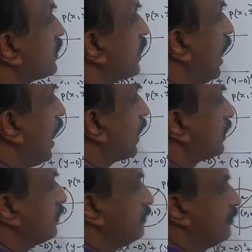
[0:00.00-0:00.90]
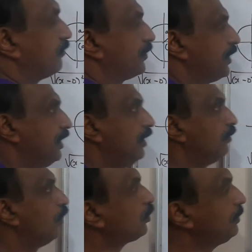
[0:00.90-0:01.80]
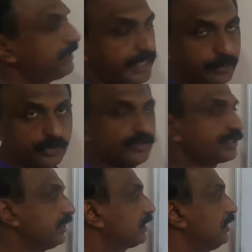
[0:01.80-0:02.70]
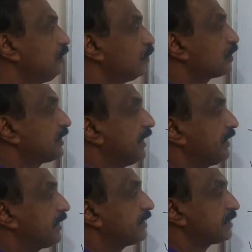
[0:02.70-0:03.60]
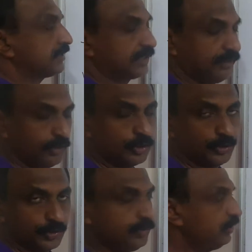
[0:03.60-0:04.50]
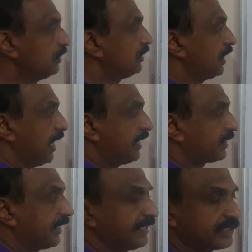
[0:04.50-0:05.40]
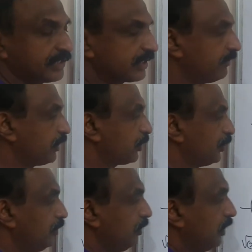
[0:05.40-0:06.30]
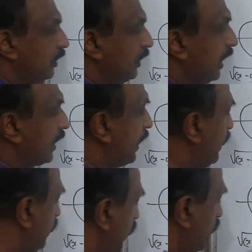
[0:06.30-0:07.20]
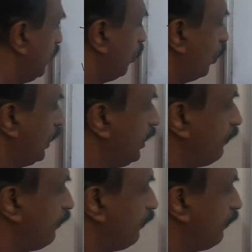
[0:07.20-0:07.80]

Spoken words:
is r. What will be the equation of circle whose center is given to you and radius is given to you? Again, only